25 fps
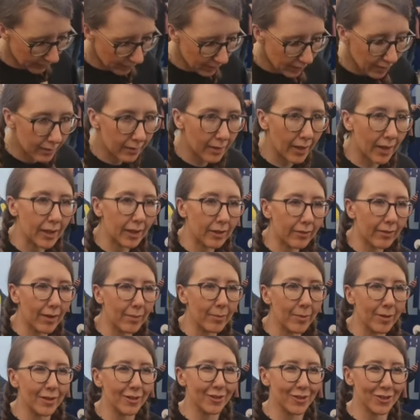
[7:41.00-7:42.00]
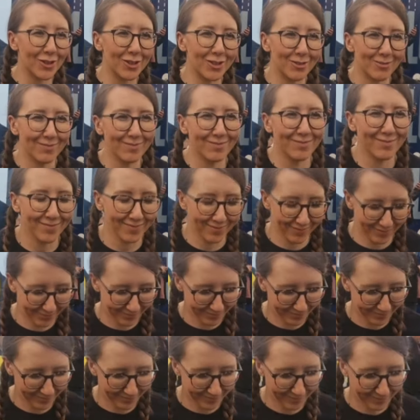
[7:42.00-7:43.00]
can't even say it,
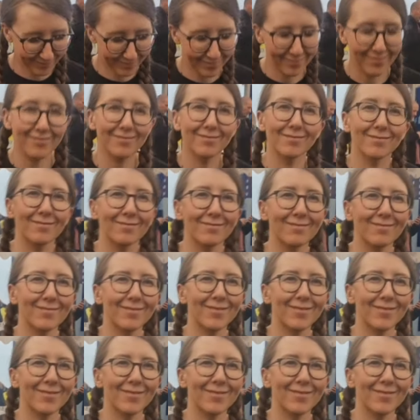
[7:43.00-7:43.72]
Tartarus. Yeah.